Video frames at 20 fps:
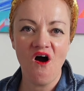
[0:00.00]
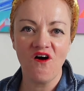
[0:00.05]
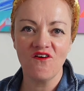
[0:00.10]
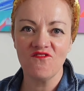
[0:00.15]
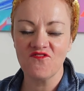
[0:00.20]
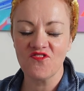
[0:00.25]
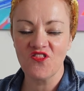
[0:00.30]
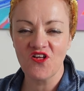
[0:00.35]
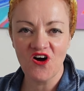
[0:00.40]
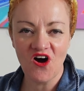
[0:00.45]

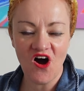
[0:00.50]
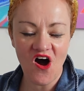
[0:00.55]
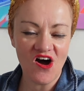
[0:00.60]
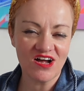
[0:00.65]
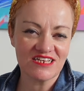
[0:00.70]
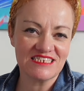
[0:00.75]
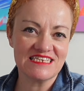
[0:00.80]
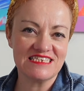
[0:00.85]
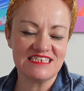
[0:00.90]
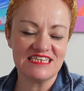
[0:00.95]
of the
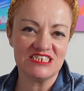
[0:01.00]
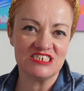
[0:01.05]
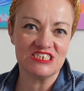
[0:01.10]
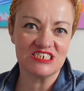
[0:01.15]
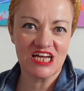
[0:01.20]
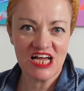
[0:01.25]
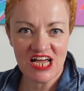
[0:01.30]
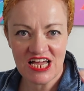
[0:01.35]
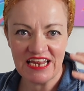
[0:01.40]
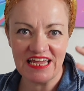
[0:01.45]
artistic
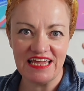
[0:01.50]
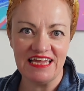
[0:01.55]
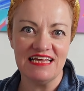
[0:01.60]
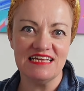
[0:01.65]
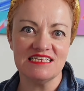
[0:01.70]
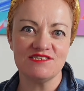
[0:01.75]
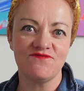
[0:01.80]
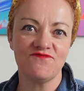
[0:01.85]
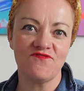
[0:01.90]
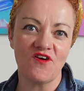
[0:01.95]
journey
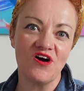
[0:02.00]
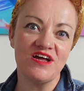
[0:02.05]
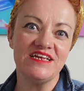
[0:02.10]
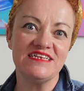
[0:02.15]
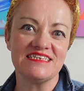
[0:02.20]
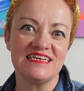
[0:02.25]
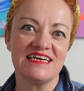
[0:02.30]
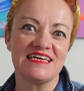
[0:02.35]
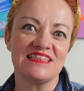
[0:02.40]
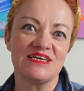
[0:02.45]
is
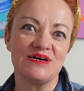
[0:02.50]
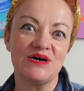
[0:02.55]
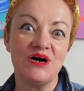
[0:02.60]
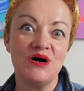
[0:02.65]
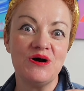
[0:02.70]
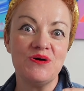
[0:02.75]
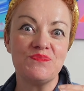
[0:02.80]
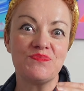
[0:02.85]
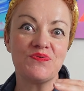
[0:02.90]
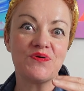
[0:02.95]
finding the
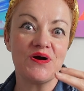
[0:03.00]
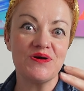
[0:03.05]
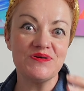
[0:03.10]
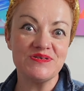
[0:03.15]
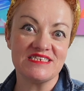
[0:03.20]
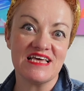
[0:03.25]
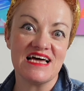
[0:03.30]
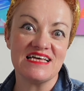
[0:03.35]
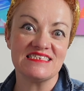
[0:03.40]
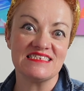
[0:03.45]

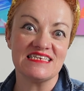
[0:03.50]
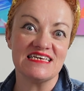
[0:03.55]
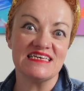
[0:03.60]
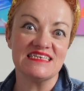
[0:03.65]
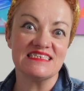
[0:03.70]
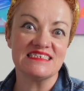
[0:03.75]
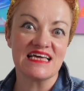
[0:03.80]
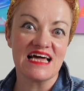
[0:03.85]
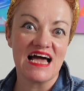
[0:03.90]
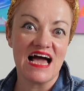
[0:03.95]

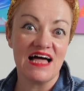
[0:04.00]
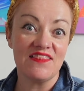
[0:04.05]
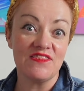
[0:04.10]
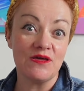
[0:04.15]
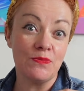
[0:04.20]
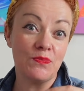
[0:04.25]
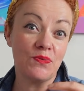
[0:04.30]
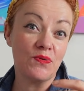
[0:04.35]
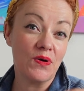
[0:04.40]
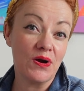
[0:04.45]
processes and the
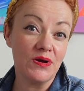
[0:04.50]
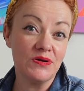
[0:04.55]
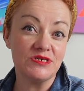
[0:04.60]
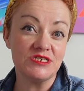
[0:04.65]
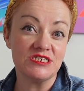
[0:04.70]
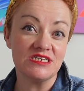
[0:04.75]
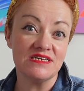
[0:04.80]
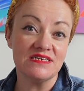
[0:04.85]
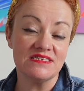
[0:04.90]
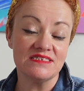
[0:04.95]

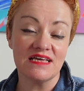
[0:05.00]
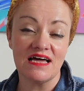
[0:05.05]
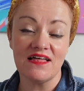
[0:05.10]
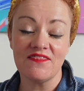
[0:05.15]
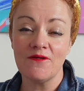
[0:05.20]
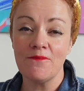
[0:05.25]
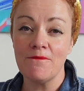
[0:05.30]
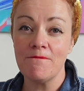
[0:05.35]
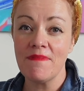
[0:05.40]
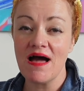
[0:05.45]
approaches
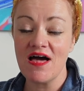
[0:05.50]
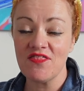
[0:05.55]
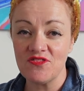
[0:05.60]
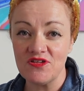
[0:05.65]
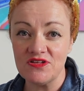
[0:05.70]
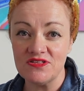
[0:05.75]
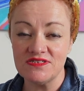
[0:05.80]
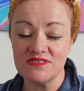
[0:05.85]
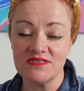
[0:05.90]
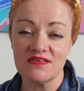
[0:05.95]
and the
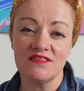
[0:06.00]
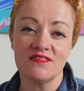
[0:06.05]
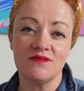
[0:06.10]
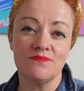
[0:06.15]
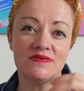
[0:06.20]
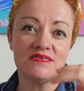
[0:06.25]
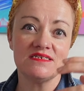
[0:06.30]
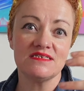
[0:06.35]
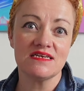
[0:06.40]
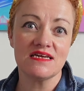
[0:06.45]
methods and the
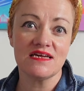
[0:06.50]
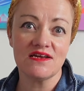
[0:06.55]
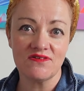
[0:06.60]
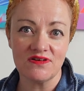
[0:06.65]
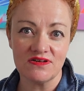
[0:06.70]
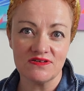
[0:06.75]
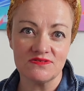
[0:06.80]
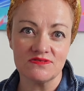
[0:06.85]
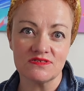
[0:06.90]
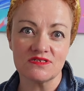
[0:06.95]

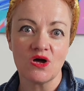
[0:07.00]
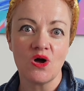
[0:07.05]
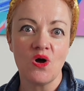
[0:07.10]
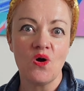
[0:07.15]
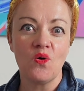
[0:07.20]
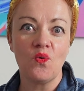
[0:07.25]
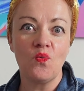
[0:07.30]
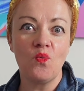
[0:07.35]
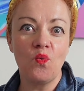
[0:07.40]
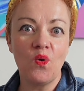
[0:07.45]
materials
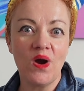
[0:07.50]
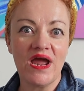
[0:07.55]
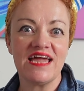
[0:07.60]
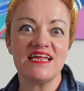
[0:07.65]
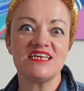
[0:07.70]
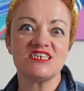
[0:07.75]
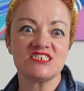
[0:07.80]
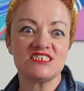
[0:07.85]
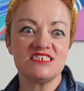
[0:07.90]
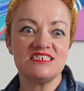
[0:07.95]

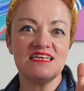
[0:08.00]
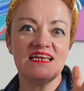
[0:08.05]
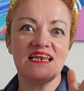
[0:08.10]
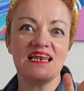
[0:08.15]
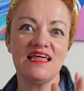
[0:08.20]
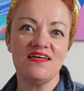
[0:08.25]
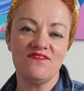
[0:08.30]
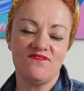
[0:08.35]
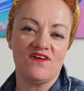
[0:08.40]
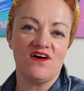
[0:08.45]
which
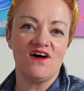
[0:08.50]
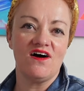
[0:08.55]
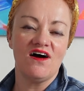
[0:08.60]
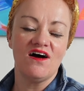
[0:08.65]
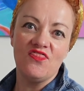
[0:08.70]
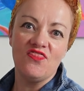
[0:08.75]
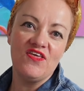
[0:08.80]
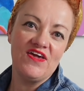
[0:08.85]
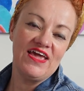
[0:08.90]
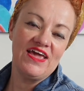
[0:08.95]
deliver
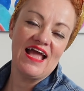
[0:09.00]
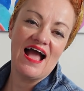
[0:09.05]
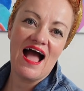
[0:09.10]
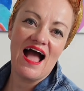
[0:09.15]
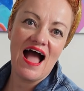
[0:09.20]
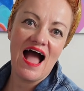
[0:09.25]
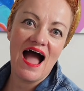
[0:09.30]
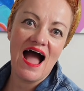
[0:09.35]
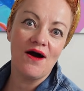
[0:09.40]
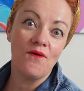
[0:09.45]
the
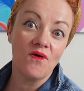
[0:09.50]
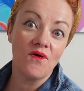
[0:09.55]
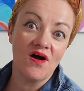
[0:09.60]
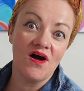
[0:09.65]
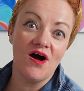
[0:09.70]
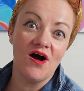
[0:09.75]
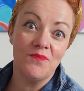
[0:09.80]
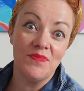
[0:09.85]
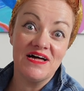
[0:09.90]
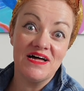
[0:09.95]

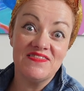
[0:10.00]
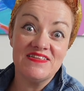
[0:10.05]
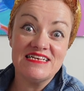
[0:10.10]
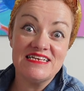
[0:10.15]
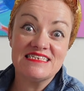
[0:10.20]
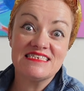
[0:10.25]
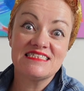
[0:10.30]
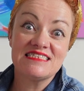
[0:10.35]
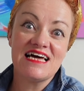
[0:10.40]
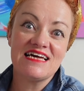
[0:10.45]
outcome and the
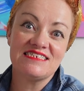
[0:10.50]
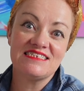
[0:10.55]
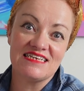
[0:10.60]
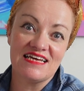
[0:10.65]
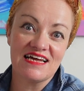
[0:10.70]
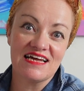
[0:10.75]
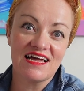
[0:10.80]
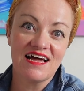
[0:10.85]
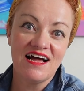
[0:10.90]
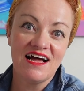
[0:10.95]

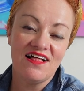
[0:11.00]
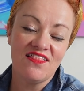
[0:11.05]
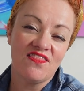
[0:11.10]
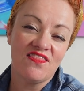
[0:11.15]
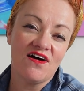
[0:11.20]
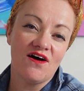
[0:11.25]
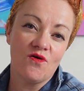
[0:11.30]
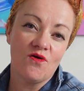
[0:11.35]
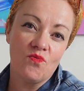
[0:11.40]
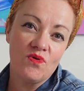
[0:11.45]
aesthetic
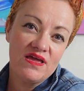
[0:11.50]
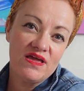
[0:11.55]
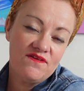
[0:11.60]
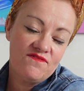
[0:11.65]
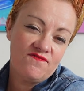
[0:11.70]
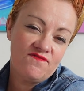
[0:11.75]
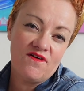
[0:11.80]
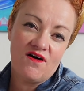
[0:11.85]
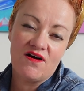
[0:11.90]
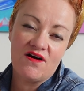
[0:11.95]
that we
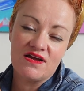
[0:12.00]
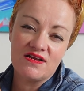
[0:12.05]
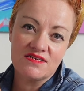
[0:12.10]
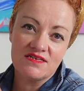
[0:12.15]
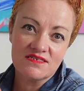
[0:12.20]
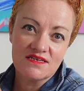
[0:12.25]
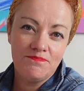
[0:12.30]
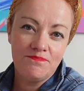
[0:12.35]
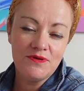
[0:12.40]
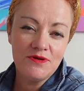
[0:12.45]

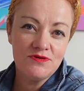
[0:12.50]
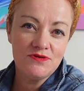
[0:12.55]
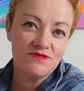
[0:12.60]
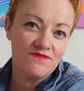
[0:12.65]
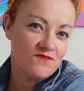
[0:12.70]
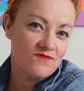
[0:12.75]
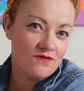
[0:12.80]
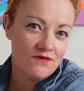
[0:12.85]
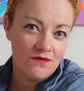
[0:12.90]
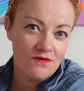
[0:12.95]
find
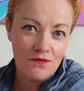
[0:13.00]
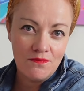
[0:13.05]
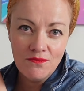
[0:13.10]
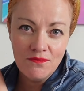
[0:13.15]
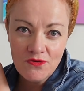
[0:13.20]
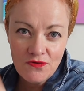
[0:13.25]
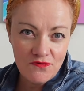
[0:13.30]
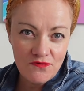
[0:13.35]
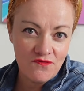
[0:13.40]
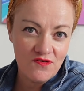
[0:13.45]
beautiful or
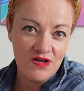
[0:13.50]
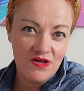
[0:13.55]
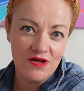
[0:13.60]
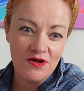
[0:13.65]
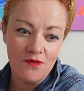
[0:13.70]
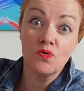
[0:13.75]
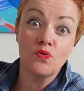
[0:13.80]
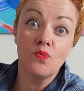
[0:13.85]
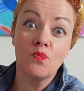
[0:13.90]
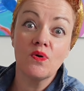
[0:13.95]

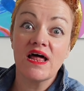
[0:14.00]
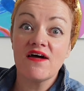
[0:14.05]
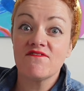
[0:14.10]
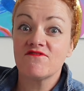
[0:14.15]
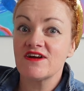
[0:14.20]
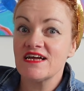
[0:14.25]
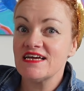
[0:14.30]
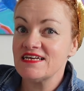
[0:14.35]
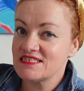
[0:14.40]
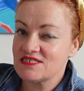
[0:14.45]
moving, or
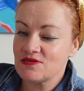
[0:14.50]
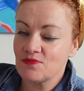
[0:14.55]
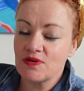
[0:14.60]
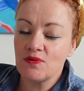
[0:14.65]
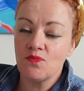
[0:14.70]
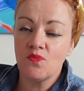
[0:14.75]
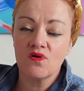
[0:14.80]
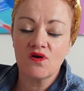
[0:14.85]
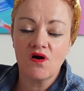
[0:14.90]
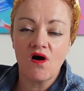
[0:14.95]
whatever it is that we
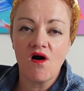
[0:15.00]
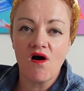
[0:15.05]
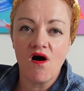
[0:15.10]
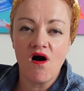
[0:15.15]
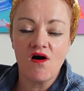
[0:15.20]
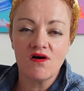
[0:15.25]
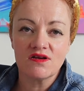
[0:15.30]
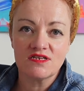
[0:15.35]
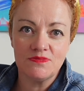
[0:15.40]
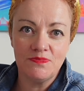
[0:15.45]
want our
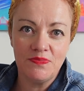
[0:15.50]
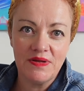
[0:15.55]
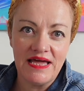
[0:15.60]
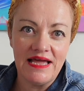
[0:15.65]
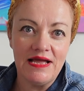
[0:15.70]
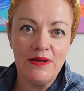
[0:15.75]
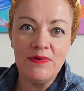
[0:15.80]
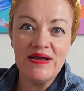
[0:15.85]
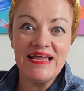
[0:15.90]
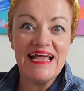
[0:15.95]
art to
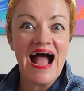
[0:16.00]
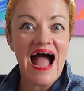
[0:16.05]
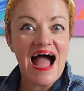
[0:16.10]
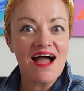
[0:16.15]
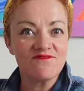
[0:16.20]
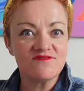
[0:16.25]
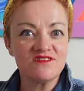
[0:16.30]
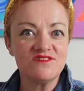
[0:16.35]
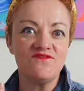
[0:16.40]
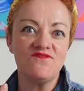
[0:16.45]
be, we
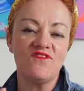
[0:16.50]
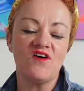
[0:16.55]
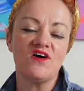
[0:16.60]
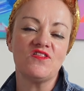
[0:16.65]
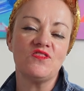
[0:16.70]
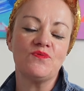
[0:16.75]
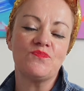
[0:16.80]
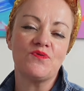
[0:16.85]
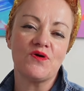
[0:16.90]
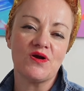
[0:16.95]
have to find
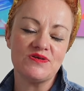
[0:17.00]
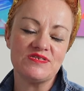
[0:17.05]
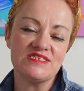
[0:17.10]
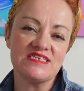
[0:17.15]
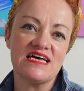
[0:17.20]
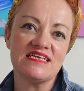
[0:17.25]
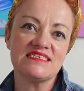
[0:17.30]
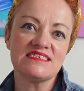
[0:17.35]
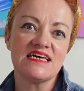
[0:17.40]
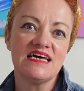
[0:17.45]
the
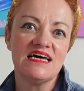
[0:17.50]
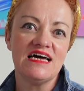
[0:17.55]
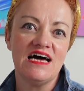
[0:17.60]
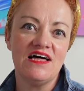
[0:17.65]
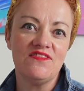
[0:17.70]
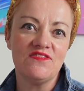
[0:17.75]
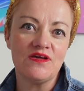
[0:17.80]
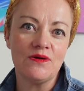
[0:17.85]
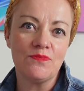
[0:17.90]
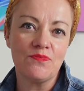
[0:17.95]
process
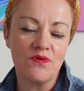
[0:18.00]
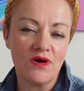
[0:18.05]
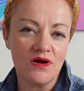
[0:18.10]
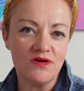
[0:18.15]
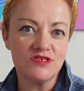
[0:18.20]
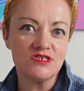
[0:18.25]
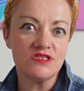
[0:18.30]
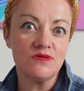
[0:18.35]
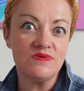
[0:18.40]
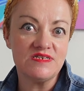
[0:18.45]
and the
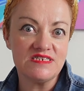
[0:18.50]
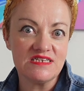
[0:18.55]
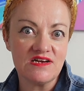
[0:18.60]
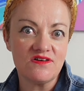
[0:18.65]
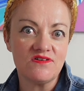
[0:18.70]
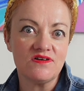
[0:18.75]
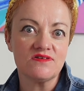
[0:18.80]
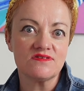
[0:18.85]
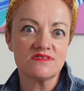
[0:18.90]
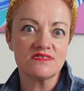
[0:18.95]
approach and the
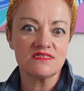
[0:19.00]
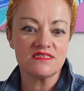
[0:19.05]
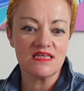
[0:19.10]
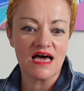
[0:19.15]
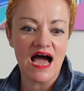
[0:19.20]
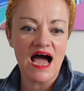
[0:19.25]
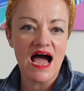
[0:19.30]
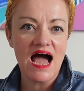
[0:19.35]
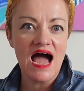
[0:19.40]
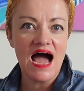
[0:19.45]
materials
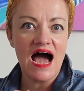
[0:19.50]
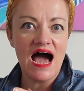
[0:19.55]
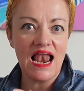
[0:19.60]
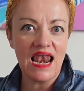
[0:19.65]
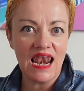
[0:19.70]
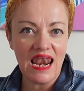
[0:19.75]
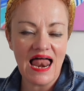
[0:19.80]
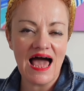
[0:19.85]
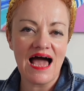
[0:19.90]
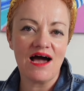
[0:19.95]
that
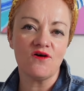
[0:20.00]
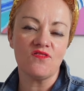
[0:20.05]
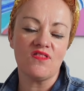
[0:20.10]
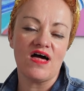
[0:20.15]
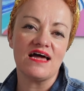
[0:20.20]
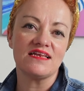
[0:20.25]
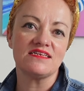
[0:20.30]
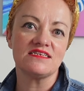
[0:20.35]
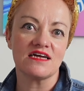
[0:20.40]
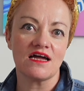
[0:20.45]
allow
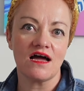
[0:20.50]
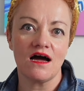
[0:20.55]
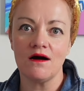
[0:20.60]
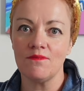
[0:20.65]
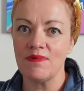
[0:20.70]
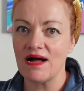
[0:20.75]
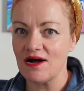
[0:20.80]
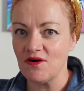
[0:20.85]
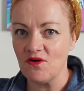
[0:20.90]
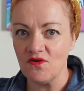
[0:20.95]
that to come
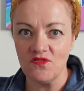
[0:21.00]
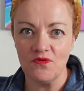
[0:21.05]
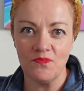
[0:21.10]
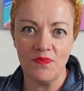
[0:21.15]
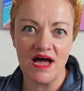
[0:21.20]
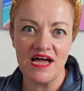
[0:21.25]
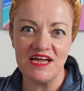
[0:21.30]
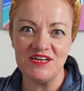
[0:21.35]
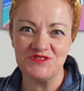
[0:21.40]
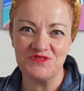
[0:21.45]
out on the
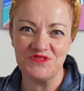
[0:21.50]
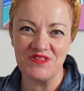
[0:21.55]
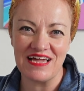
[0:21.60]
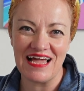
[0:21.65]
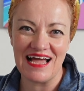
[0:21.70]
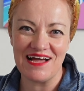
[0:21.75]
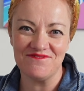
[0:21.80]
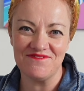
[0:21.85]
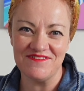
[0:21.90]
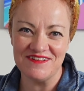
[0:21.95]
page or the
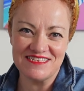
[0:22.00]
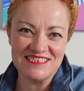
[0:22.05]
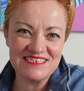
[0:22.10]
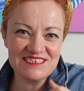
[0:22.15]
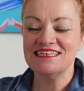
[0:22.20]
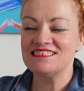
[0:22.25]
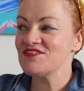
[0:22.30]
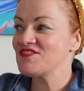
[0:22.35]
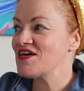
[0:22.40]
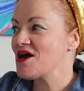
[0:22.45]
canvas.
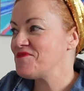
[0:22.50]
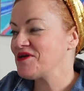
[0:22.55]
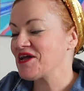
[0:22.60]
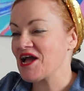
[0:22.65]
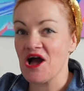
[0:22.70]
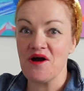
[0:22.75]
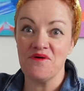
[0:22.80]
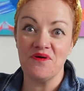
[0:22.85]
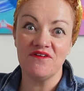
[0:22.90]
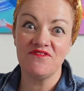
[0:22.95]
So there we
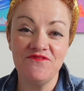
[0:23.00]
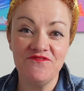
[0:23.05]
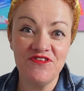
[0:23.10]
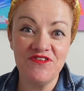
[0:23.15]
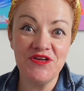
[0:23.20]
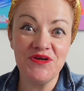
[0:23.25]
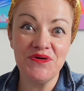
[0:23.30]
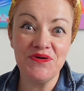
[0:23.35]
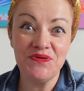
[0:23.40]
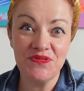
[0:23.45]
go, a
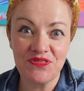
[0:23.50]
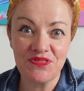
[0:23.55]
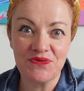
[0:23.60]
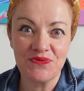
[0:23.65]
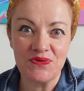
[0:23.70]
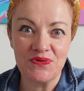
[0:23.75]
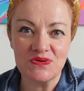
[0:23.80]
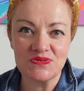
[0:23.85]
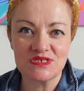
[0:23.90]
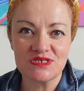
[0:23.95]
few
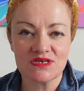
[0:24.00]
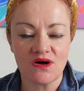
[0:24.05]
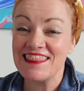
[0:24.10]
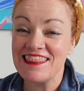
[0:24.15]
thoughts.